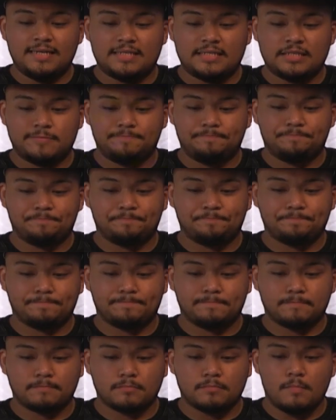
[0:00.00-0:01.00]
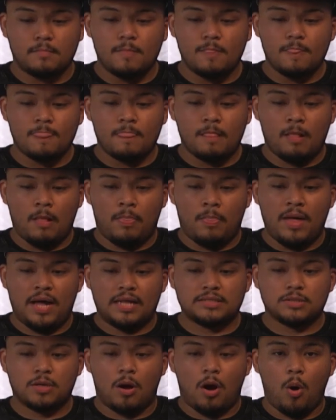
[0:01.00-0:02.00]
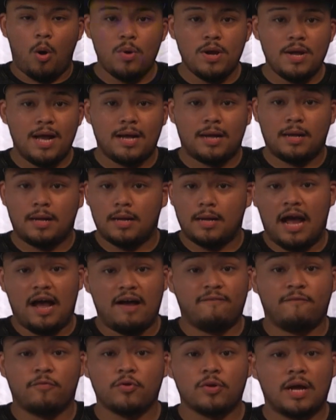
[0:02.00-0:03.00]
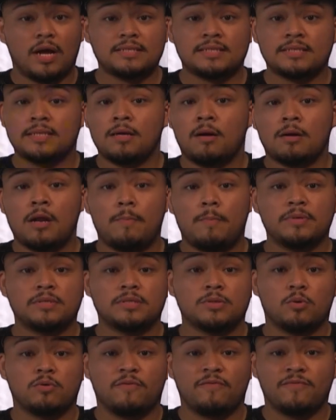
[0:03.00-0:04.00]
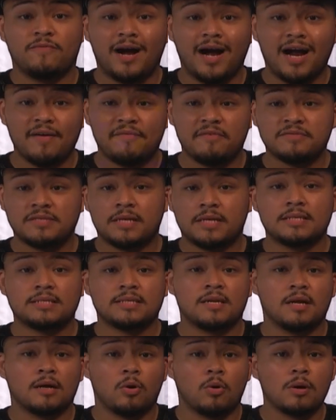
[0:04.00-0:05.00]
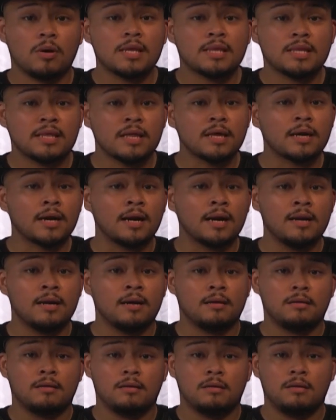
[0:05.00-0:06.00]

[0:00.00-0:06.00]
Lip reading: Guys, that's all we have for you guys today on episode 5 of Sana Sana Colita de Rana.